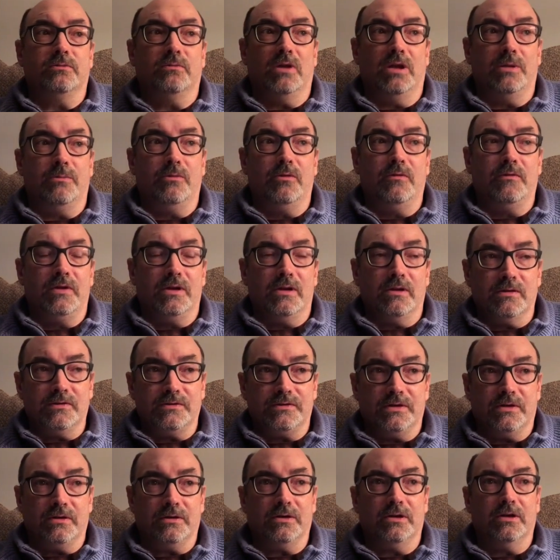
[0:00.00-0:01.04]
Well, I moved to
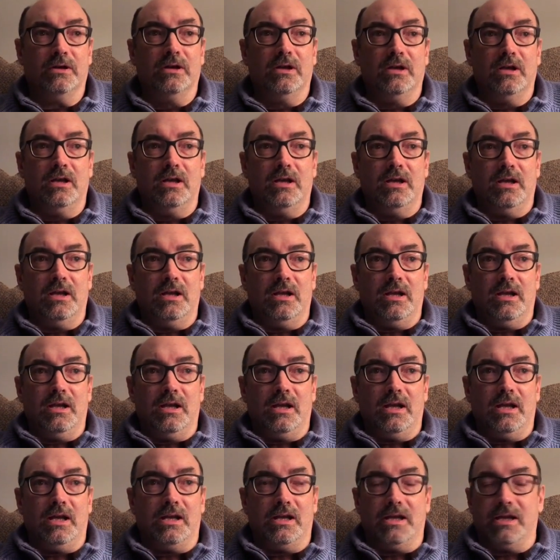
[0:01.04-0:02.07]
Arizona
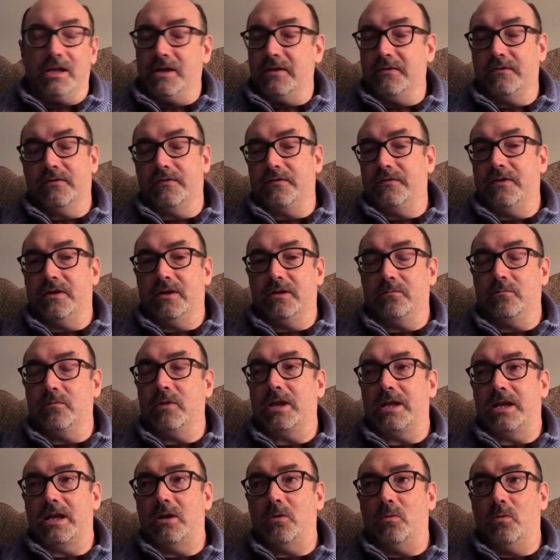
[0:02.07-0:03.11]
and I never found,
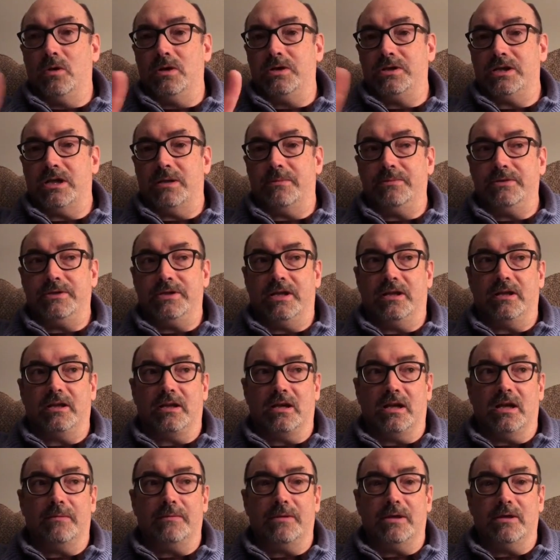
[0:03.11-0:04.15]
well, I got one job in
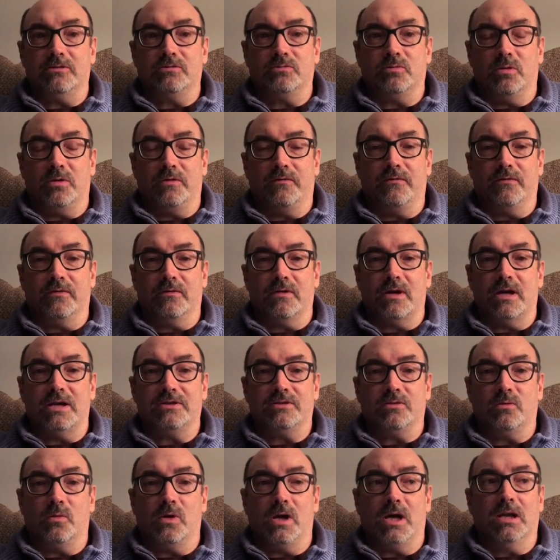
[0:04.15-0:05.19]
telecom. That was with
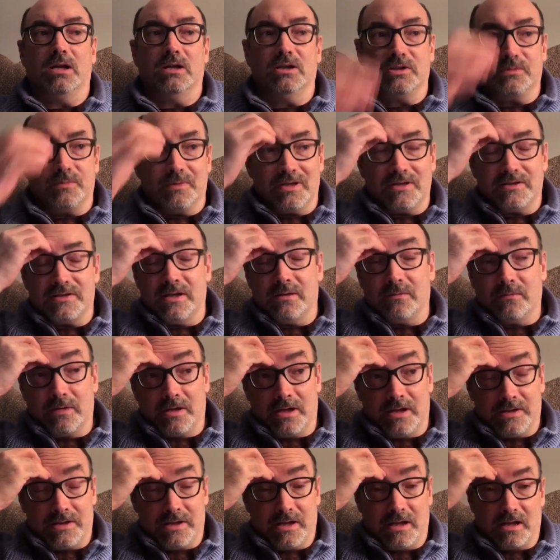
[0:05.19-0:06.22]
Verizon Wireless, but that's not
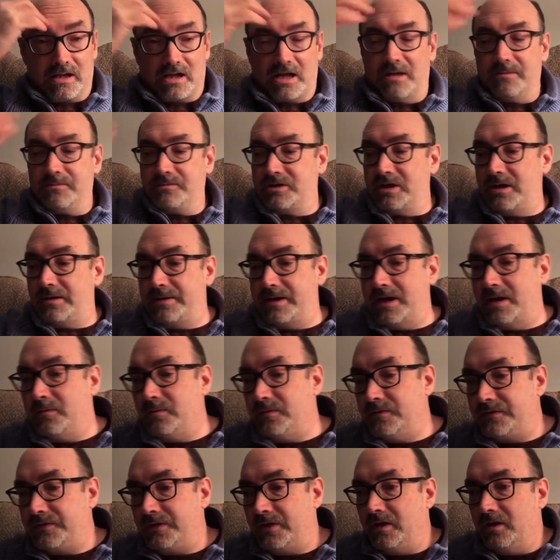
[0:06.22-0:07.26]
really a telecom job. That
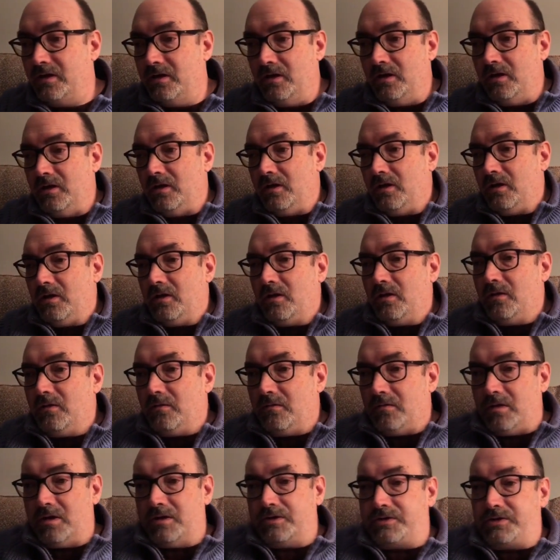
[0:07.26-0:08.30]
was a,
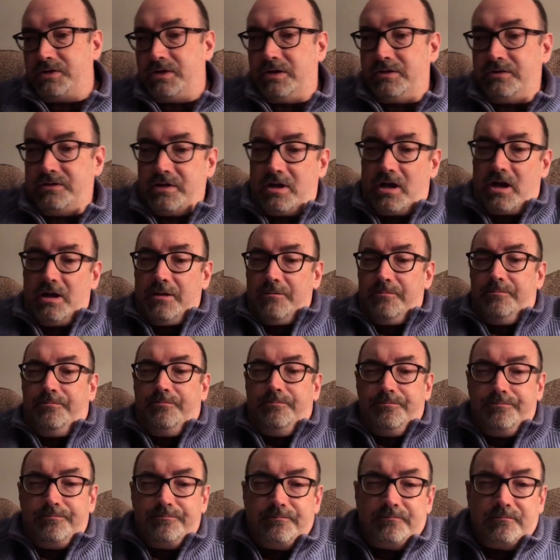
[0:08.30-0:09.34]
a shit job,
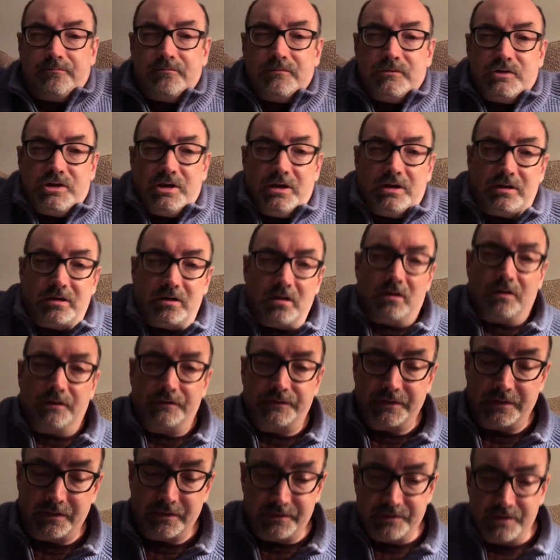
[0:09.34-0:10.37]
shit call
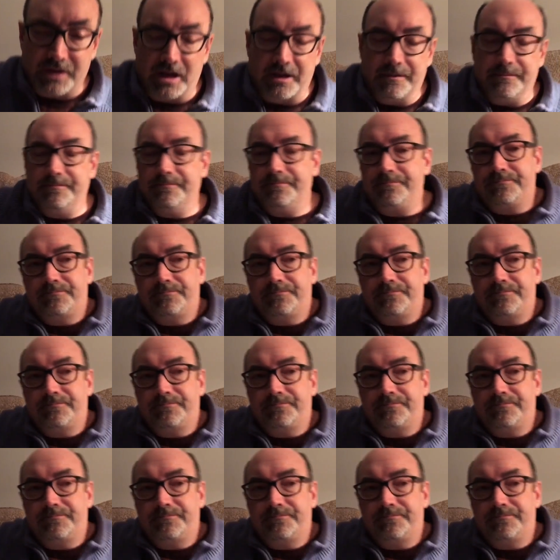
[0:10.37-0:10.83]
center job.